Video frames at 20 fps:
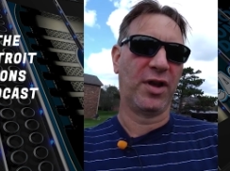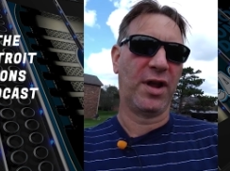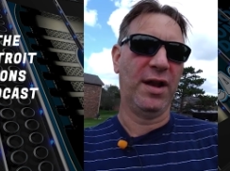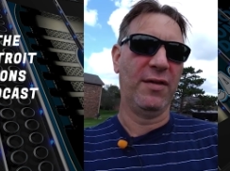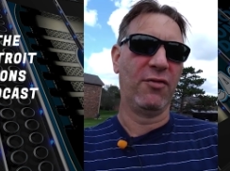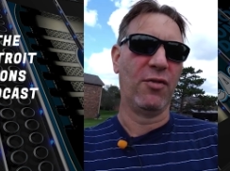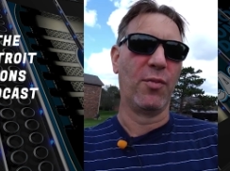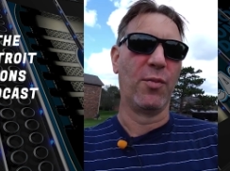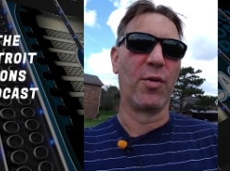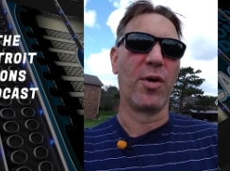I
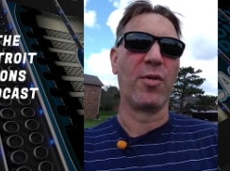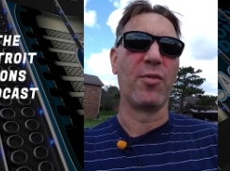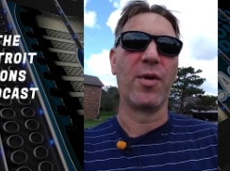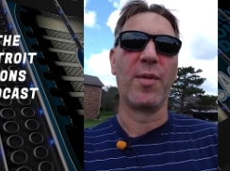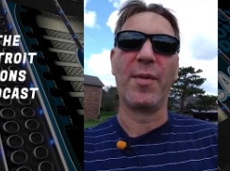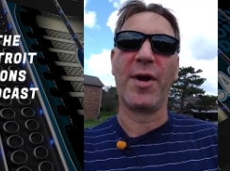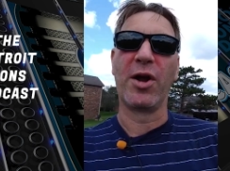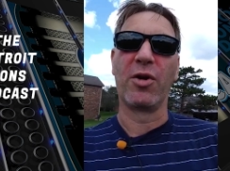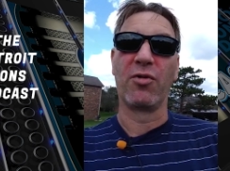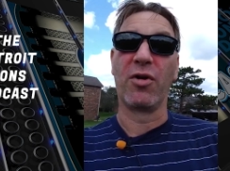can't even
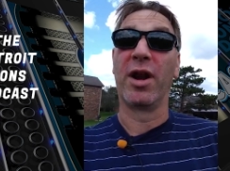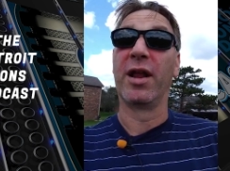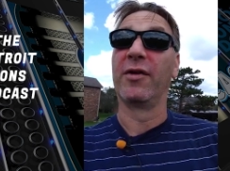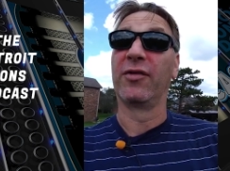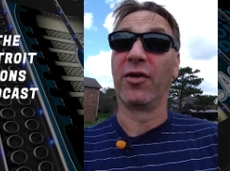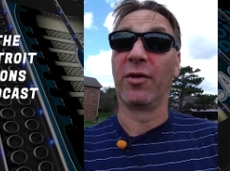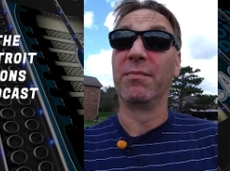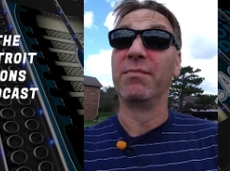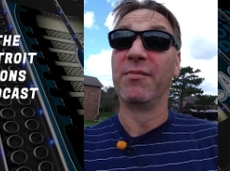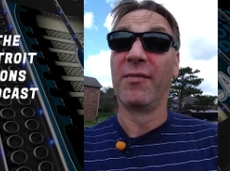read my own
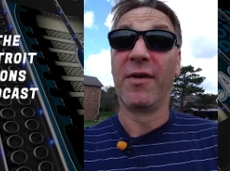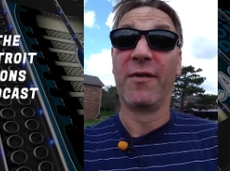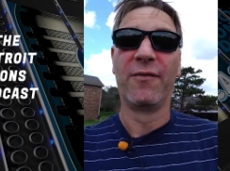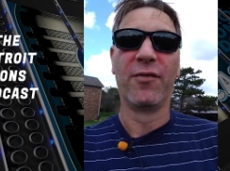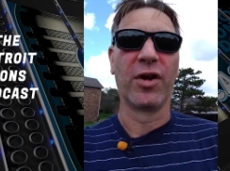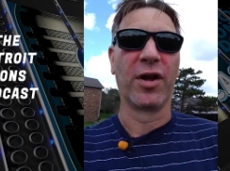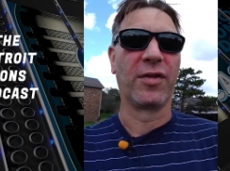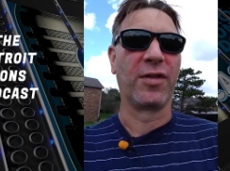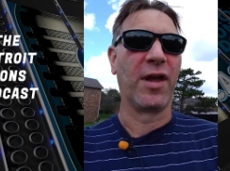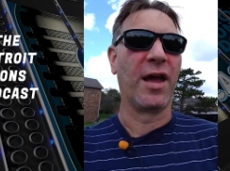writing, so
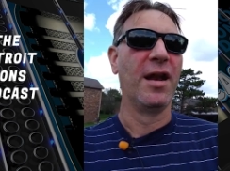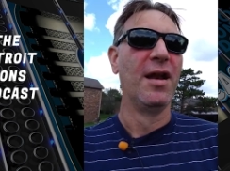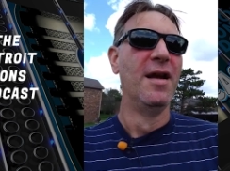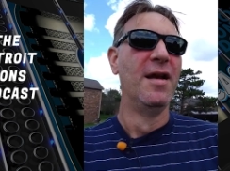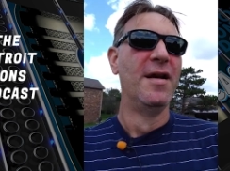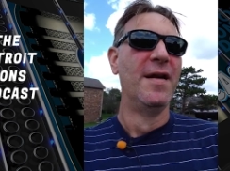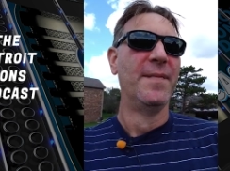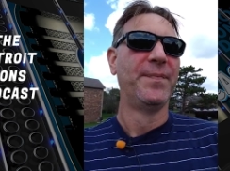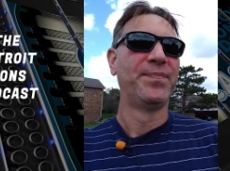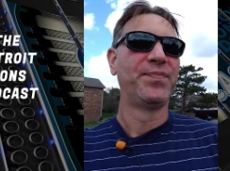forget that.
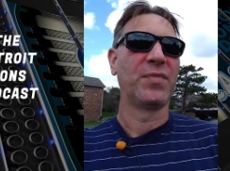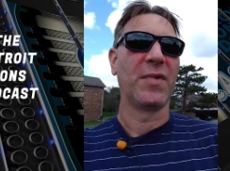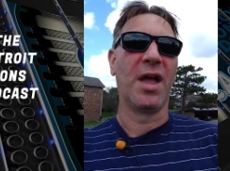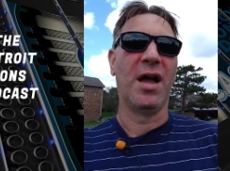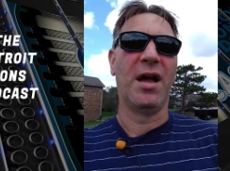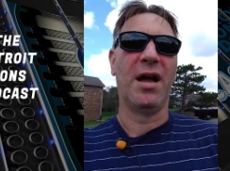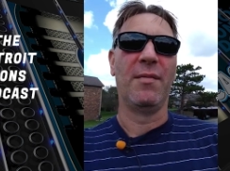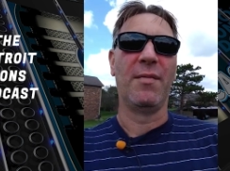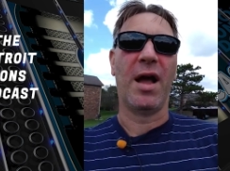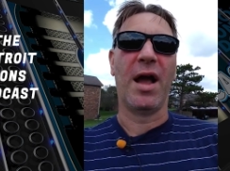
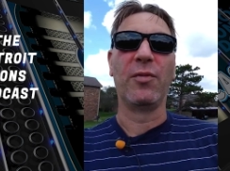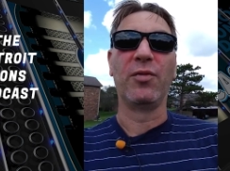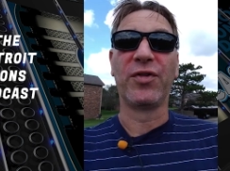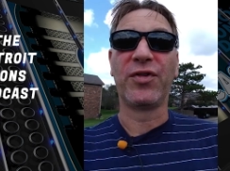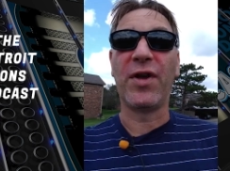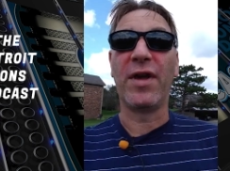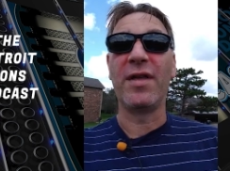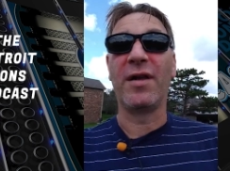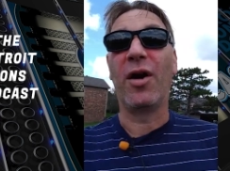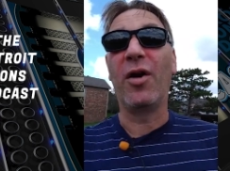I will
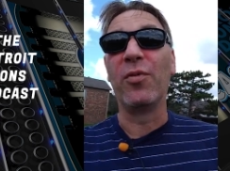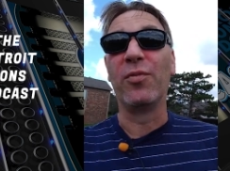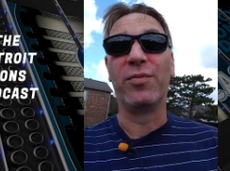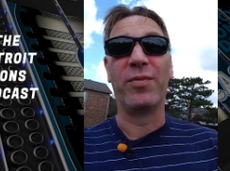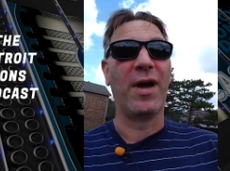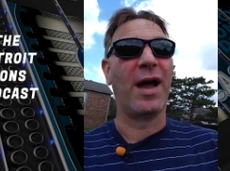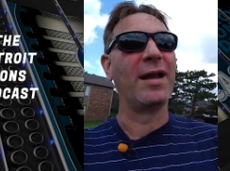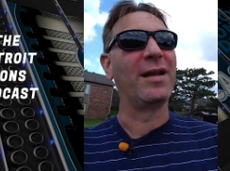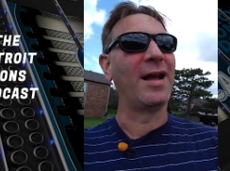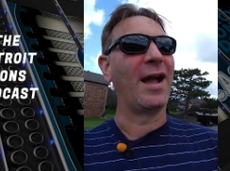say,
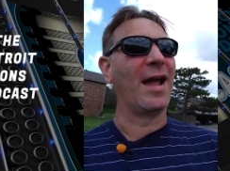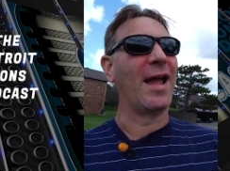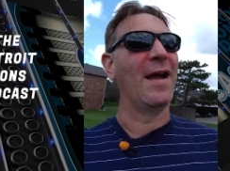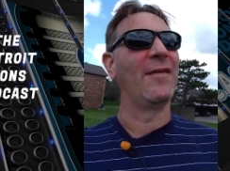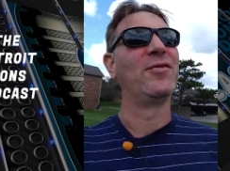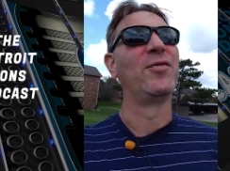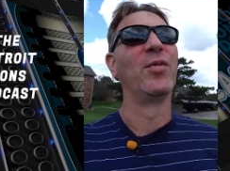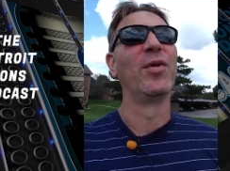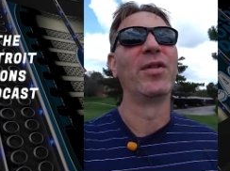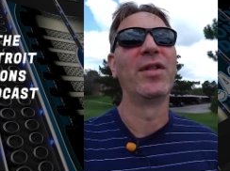I
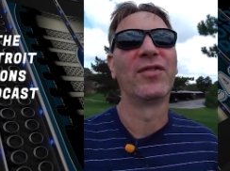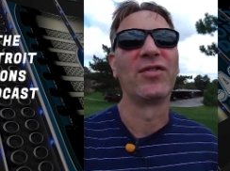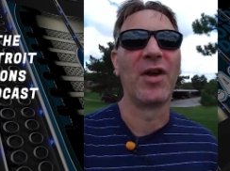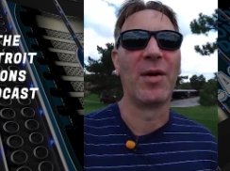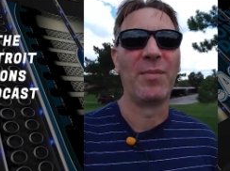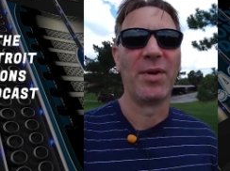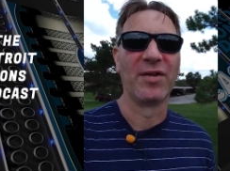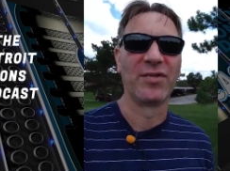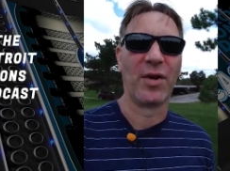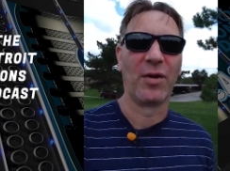have to bring this
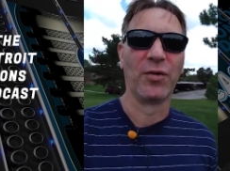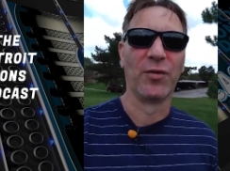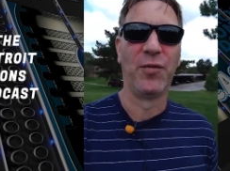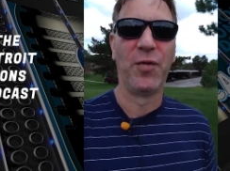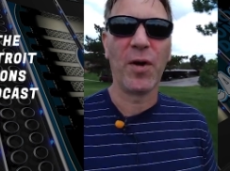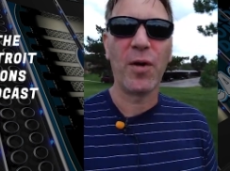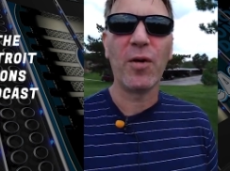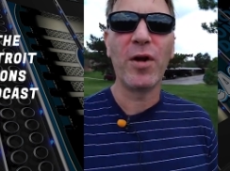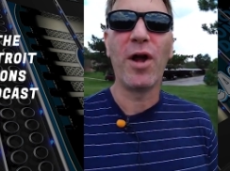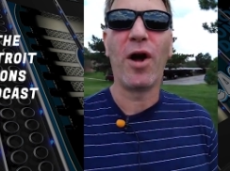up because I was
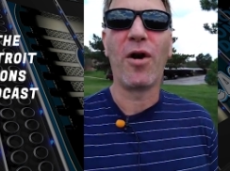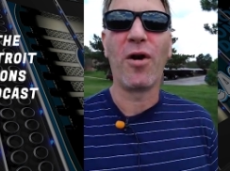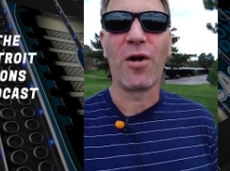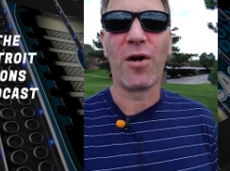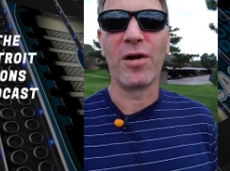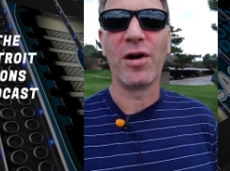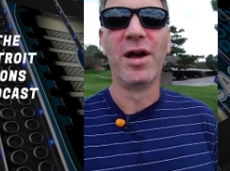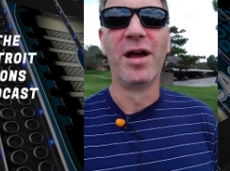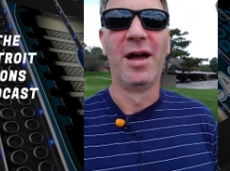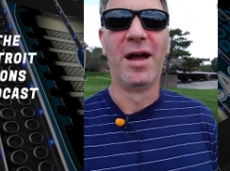very
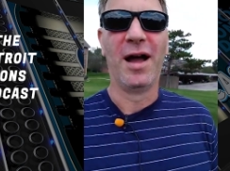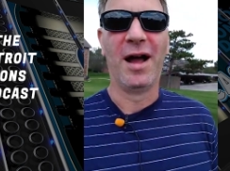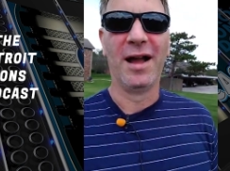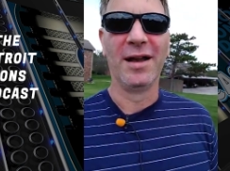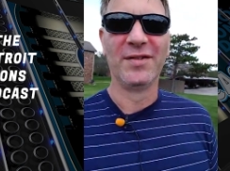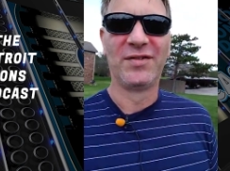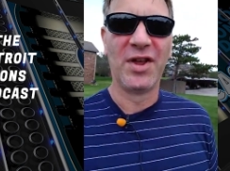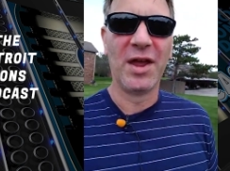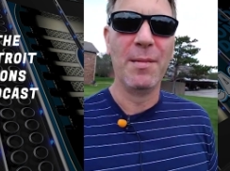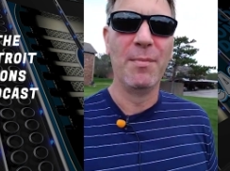hard
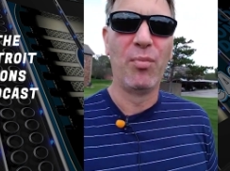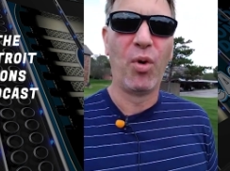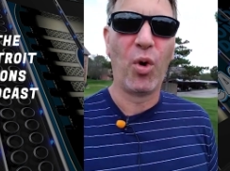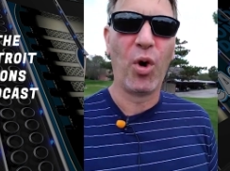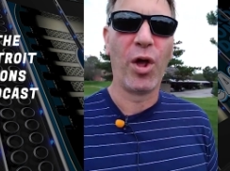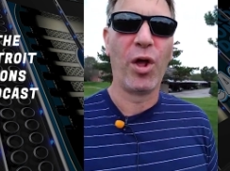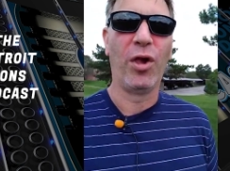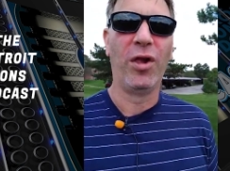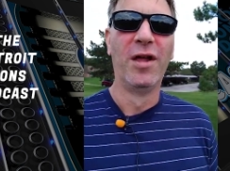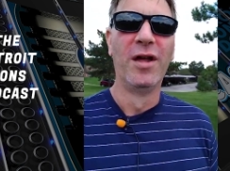on Tim
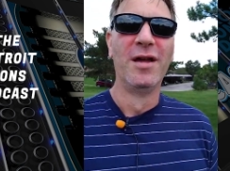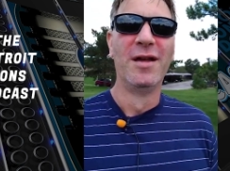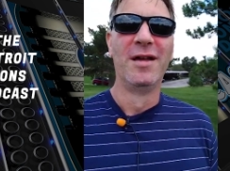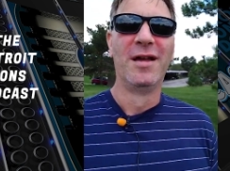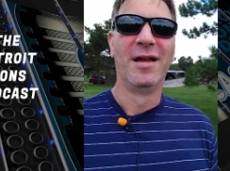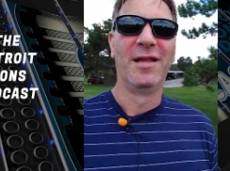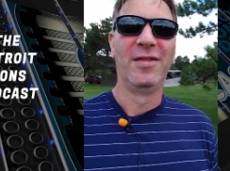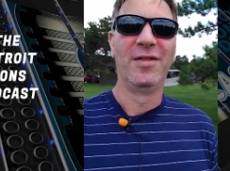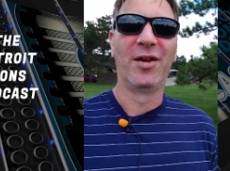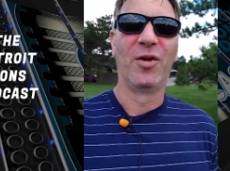Boyle,
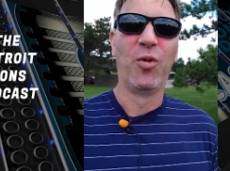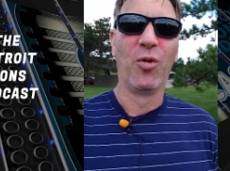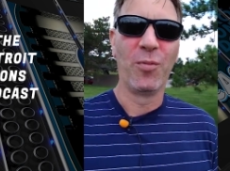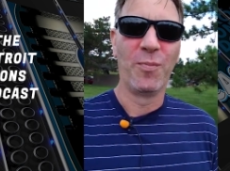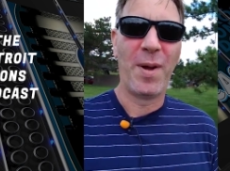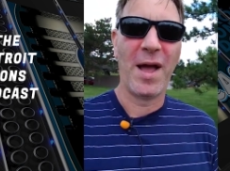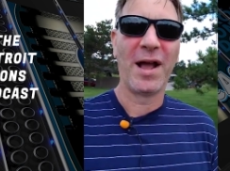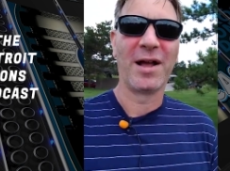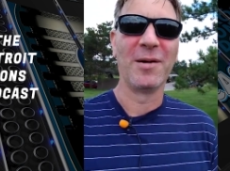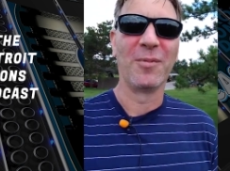
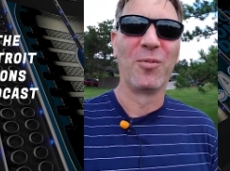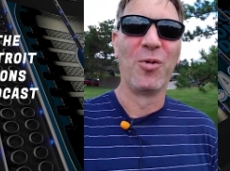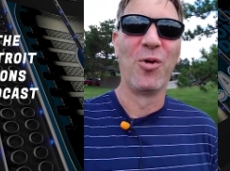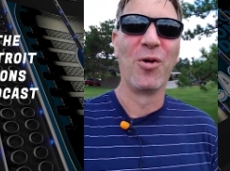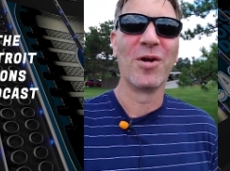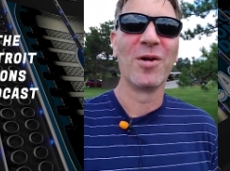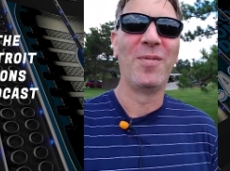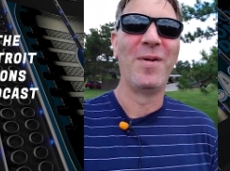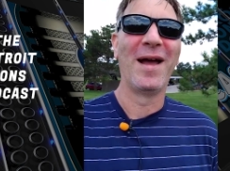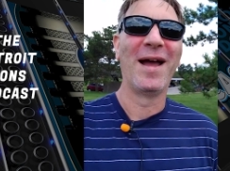the backup
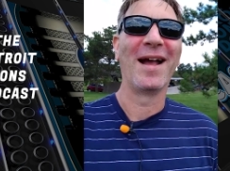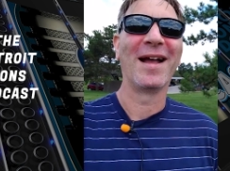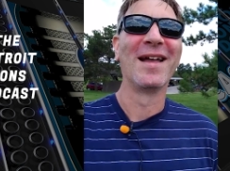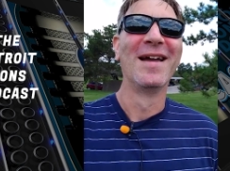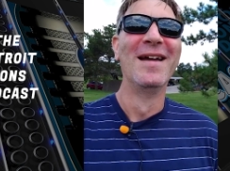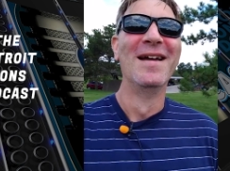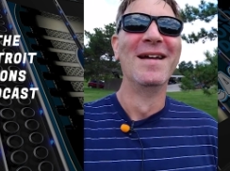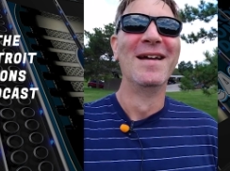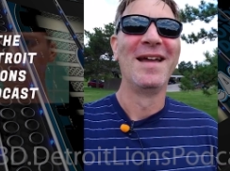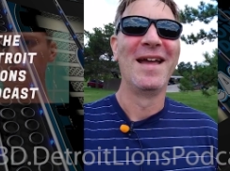quarterback
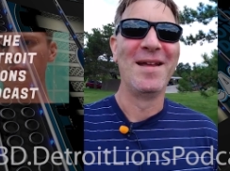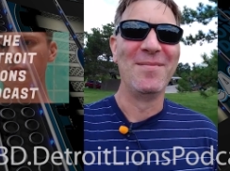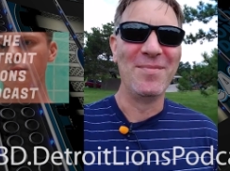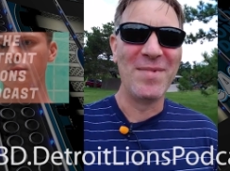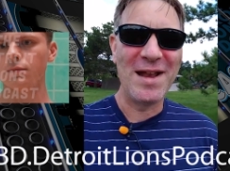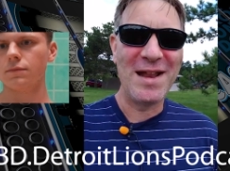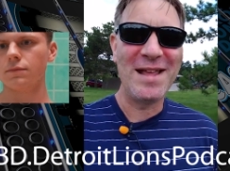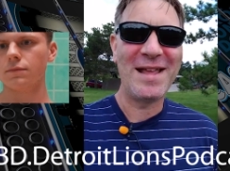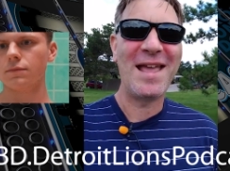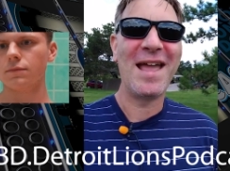in
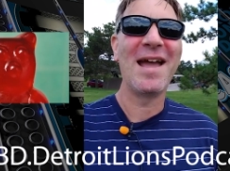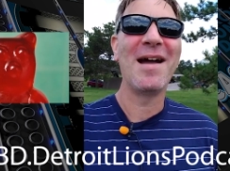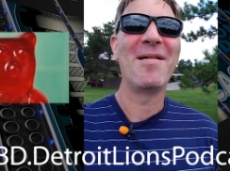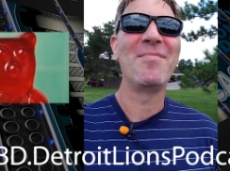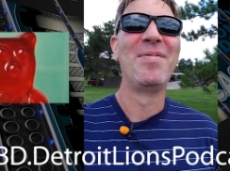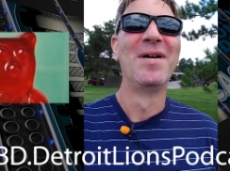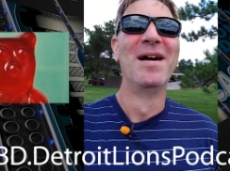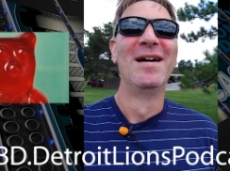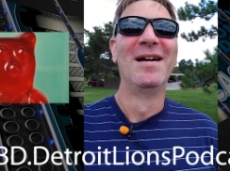minicamp.